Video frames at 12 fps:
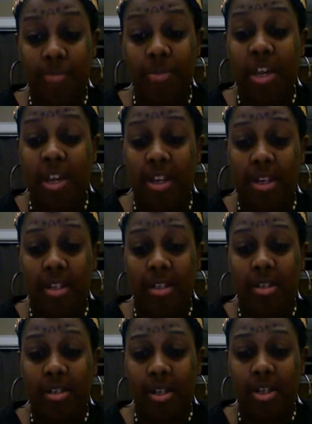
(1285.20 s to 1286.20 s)
deep thing.
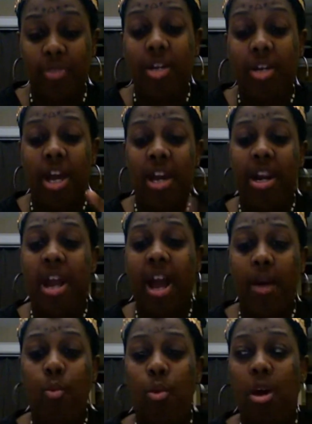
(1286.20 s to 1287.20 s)
You
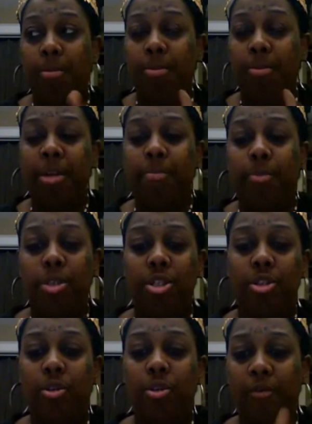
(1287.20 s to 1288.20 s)
cannot want people to
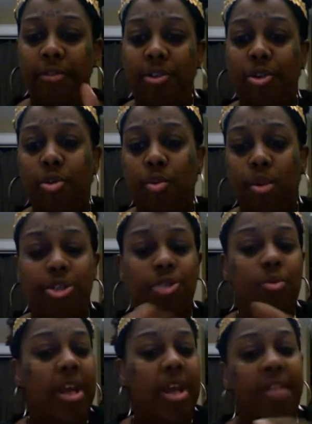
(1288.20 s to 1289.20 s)
do for you what you
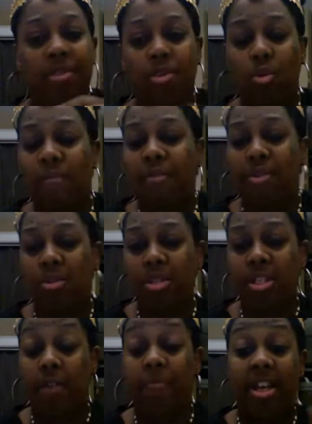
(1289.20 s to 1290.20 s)
ain't even doing for
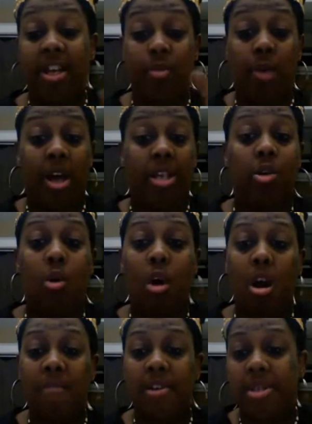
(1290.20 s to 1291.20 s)
yourself. That's why it's so hard
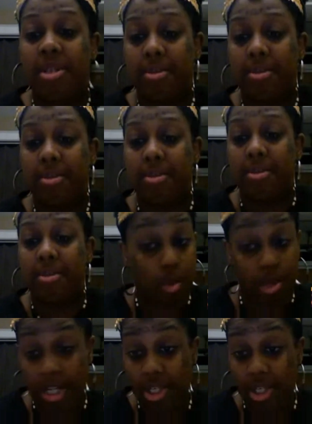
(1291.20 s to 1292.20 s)
for other people to
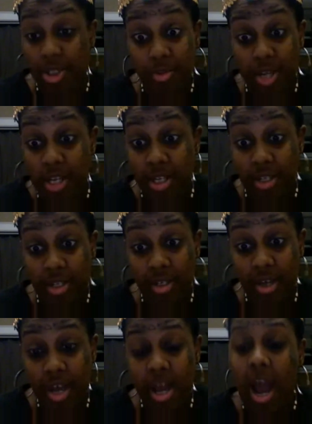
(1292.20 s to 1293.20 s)
know what it is you
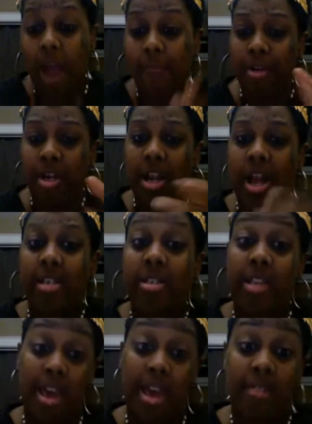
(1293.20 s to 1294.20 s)
need. I
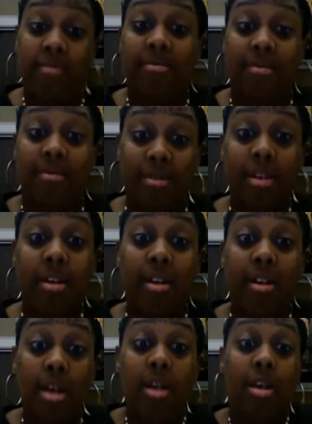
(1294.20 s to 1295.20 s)
realize that.
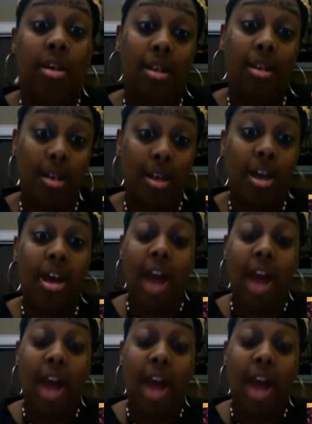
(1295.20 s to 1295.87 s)
I